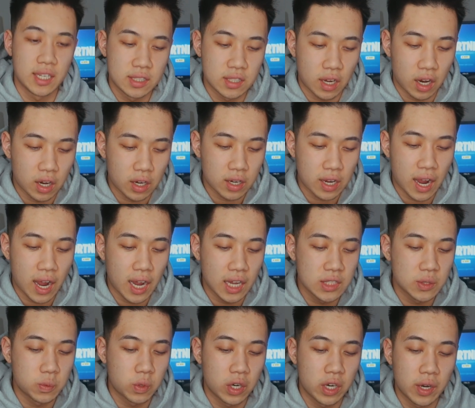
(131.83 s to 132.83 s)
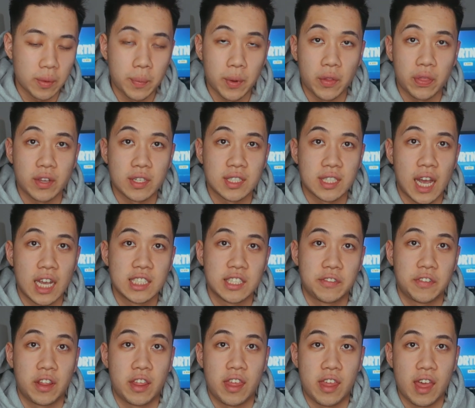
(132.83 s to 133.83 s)
is, are guys worried about the size
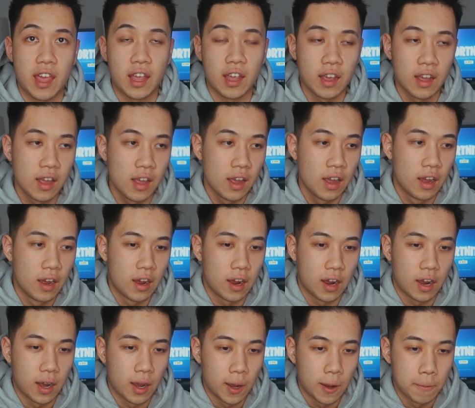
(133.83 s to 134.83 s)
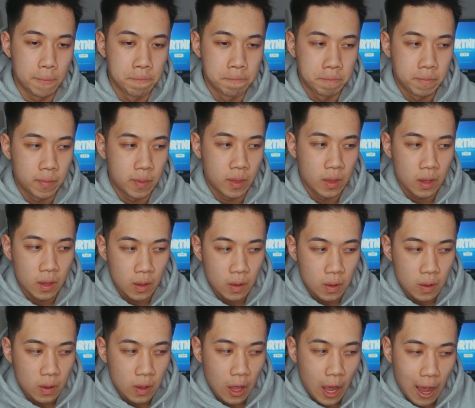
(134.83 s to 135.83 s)
of the thing? Um,
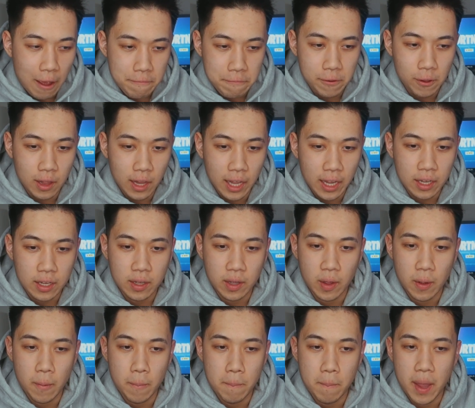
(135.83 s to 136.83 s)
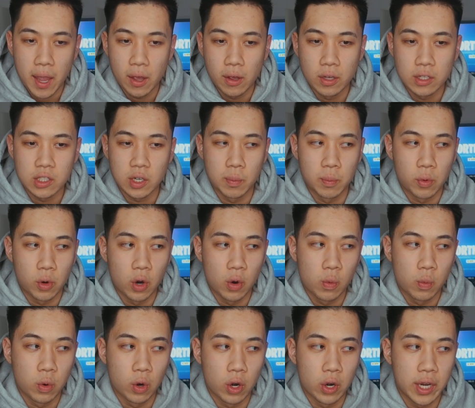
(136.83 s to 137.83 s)
I feel like males are more
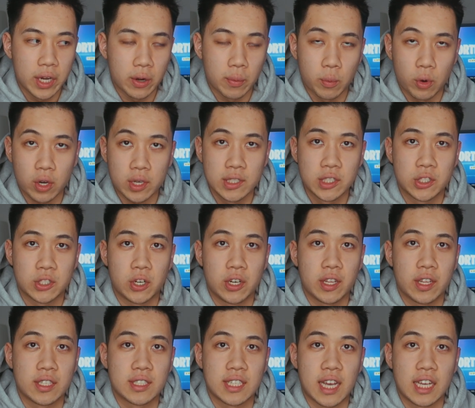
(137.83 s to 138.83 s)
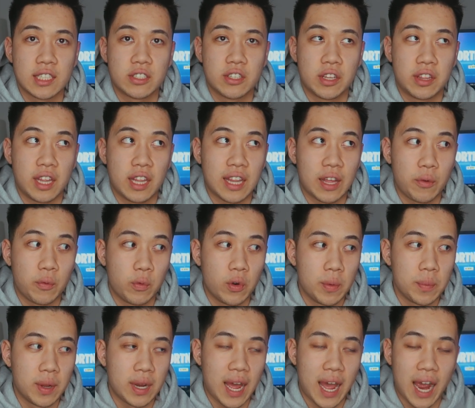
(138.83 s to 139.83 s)
worried or more concerned of the size of the thing that
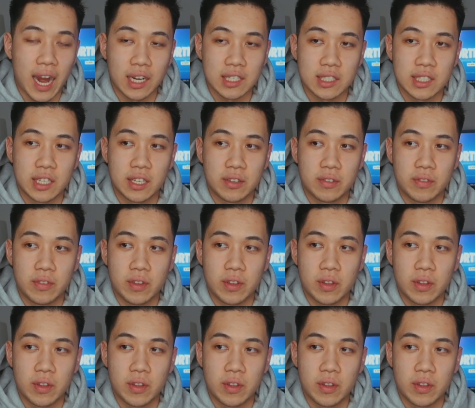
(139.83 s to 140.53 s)
women actually